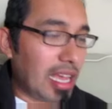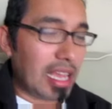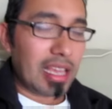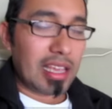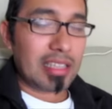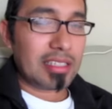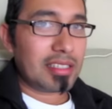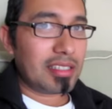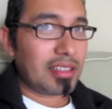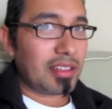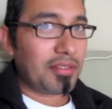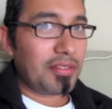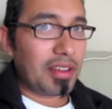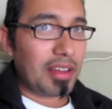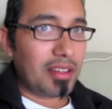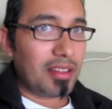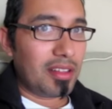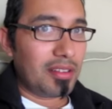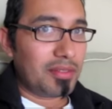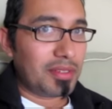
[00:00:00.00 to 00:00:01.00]
I instantly
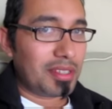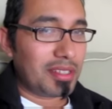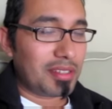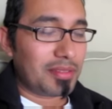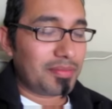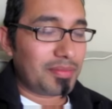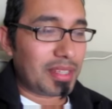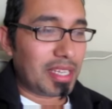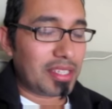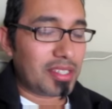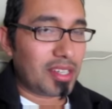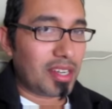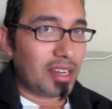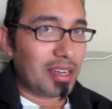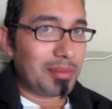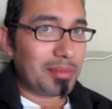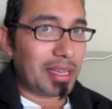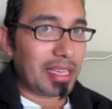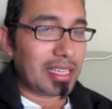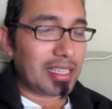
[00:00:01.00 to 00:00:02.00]
fell in love with her. I saw her
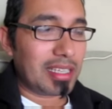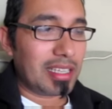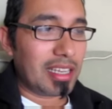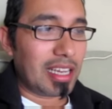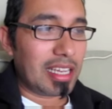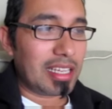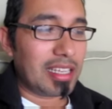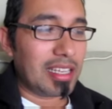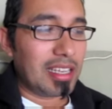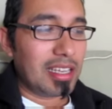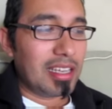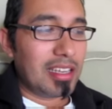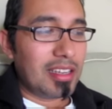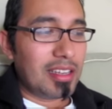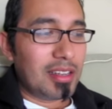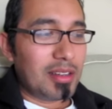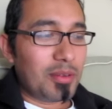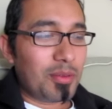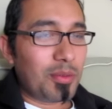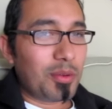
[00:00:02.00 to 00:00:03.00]
and I'm like, I,
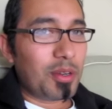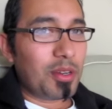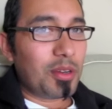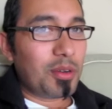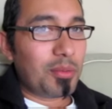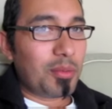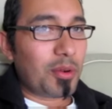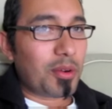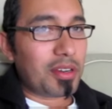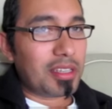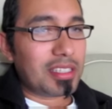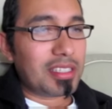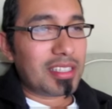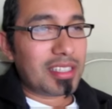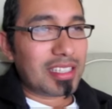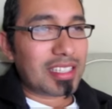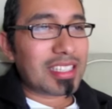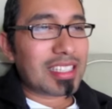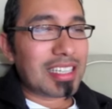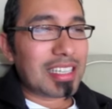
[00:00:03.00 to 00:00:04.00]
we'll go more into
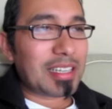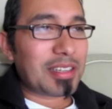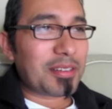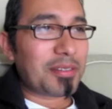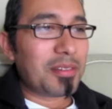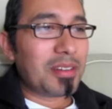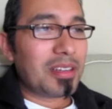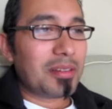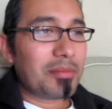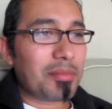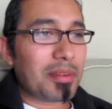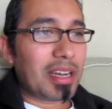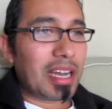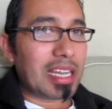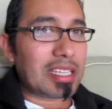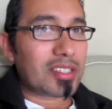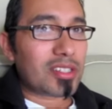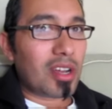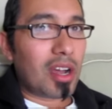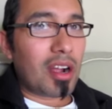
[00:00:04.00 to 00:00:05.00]
this later, but
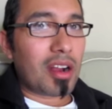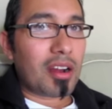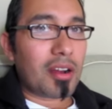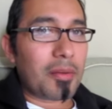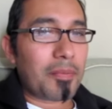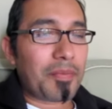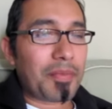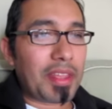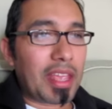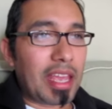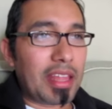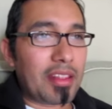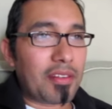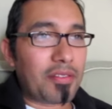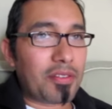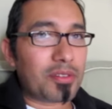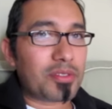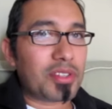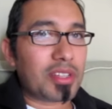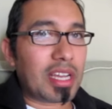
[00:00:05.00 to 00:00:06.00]
I saw her and the
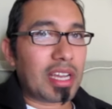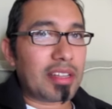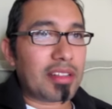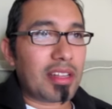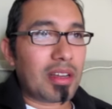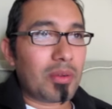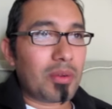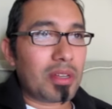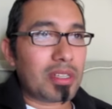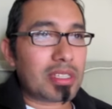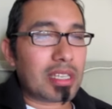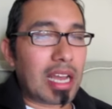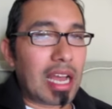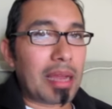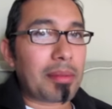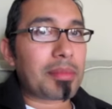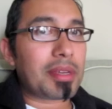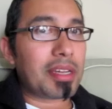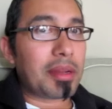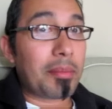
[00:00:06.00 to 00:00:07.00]
first thing I thought was,
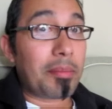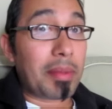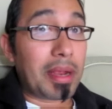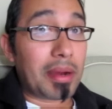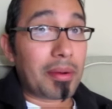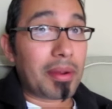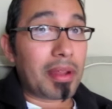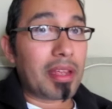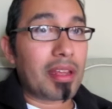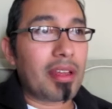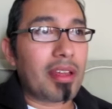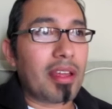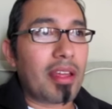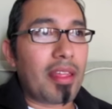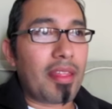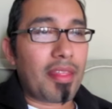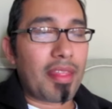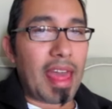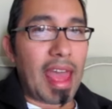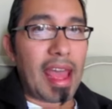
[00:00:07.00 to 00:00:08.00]
I'm gonna marry
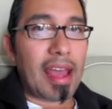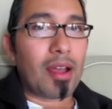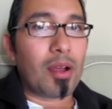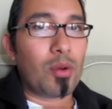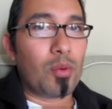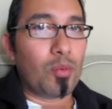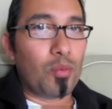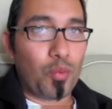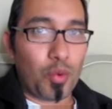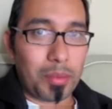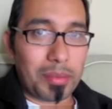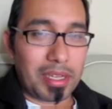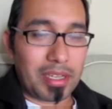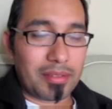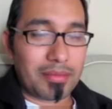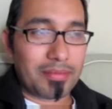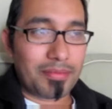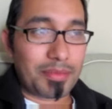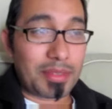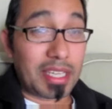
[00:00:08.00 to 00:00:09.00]
that woman.
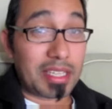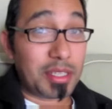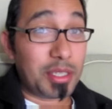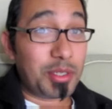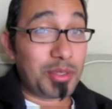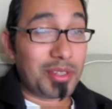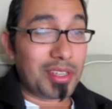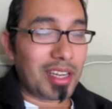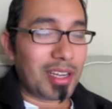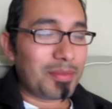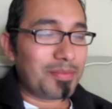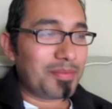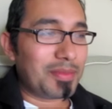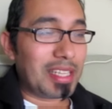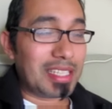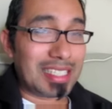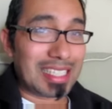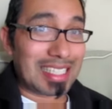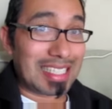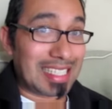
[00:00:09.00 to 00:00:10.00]
I kid you not.
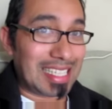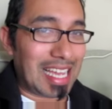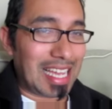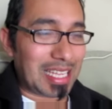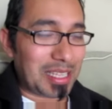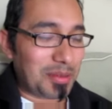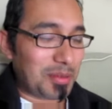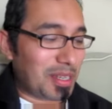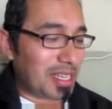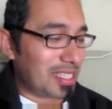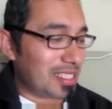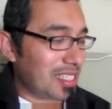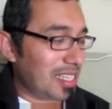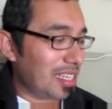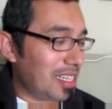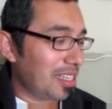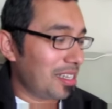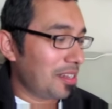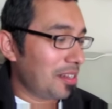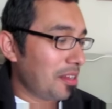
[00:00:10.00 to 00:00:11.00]
That's exactly what I said.
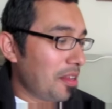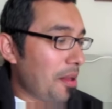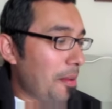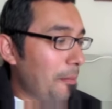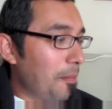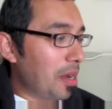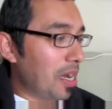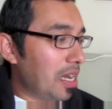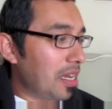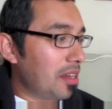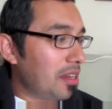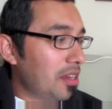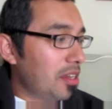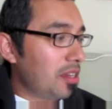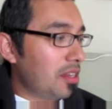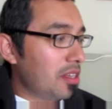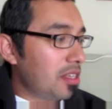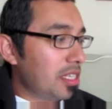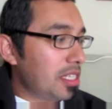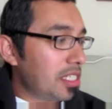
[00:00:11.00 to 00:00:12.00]
But
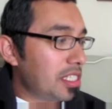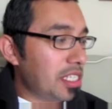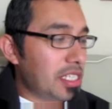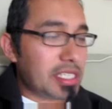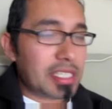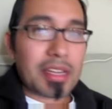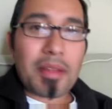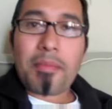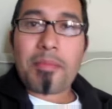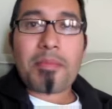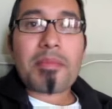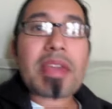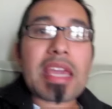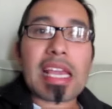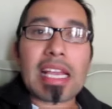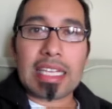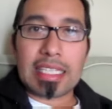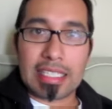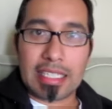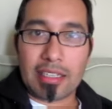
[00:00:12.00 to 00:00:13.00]
she's an
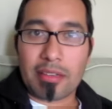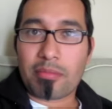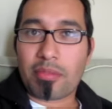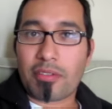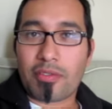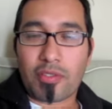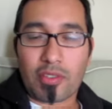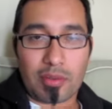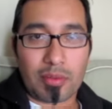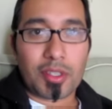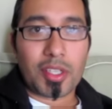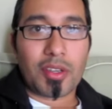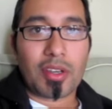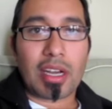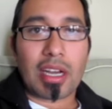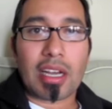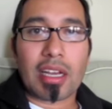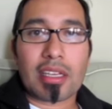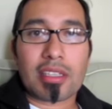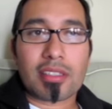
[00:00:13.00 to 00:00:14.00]
amazing performer, you
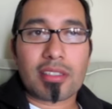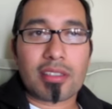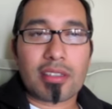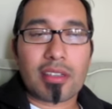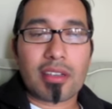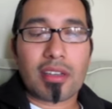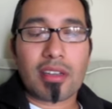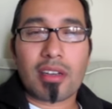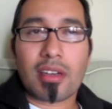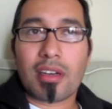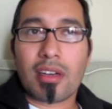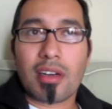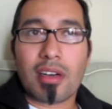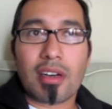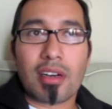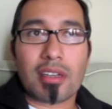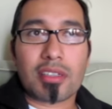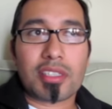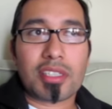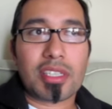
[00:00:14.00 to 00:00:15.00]
guys.
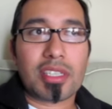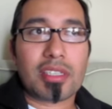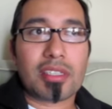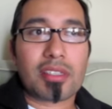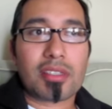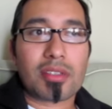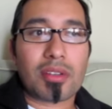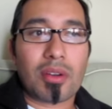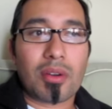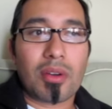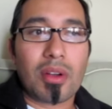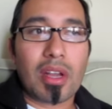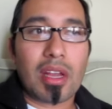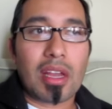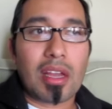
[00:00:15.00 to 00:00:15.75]
Oh, she is so.